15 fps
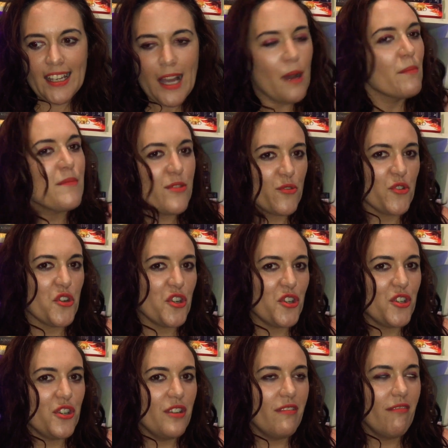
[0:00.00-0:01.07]
come
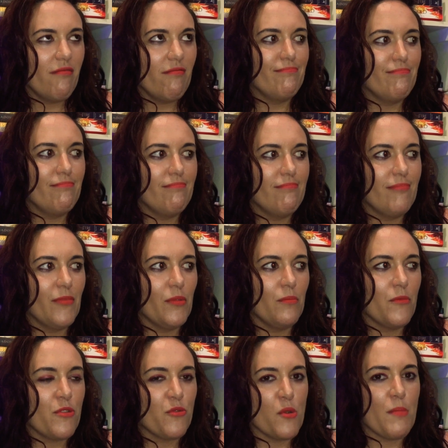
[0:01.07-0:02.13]
through
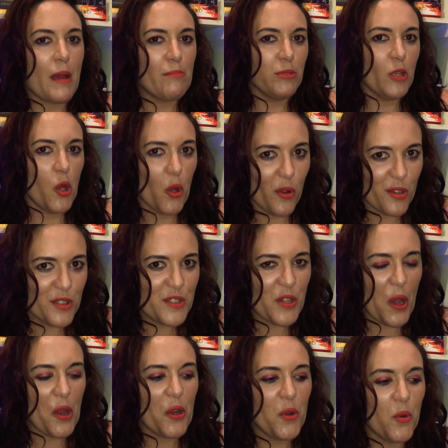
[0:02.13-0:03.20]
my blog.
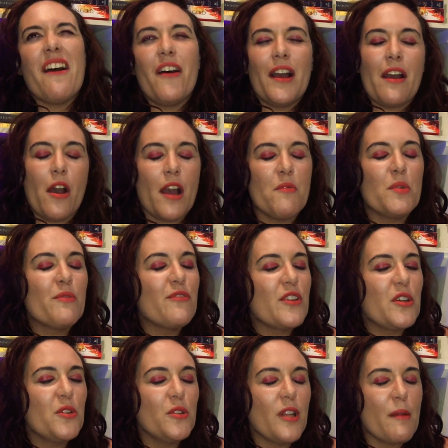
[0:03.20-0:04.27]
So I would
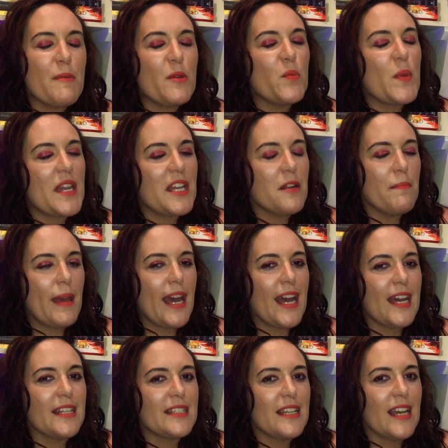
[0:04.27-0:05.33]
feel a bit weird
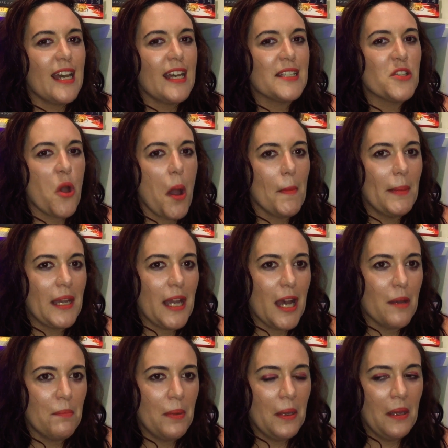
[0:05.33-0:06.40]
about typing
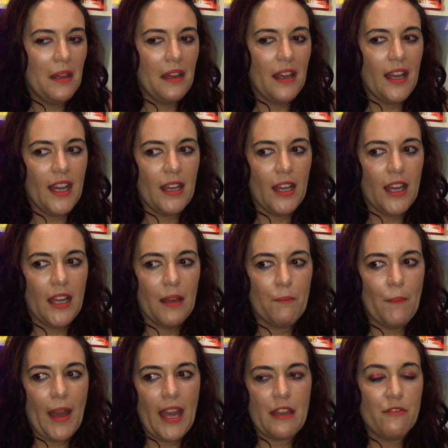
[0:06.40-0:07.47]
up
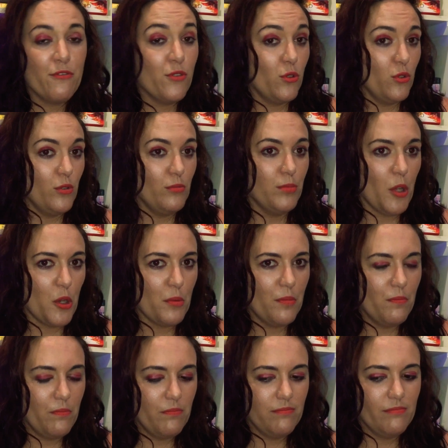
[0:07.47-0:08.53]
a full
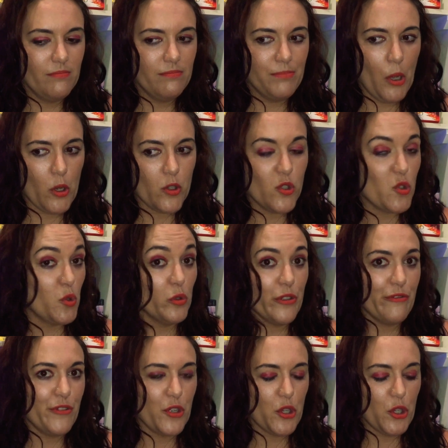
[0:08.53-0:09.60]
blog post or
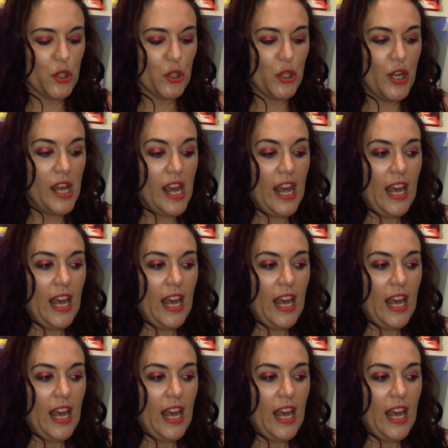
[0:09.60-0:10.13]
review